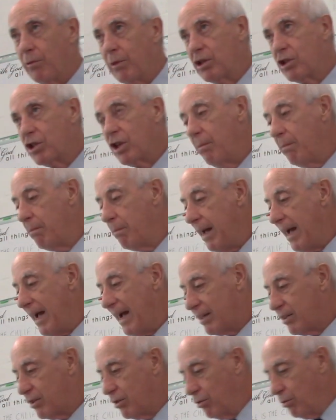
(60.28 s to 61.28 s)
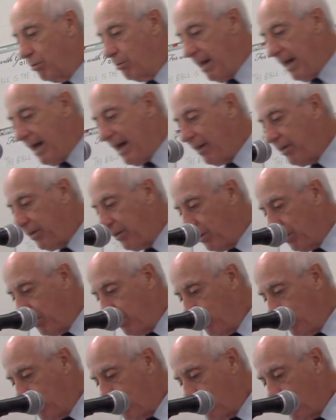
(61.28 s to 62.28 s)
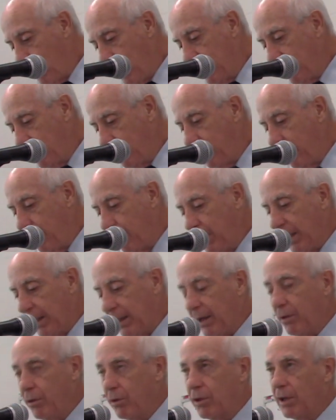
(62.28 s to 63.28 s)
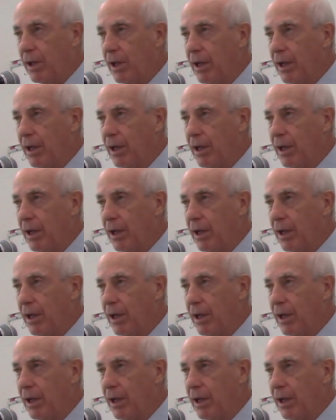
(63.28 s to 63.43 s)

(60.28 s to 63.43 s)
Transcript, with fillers: we jump back to Matthew. We're trying to pick out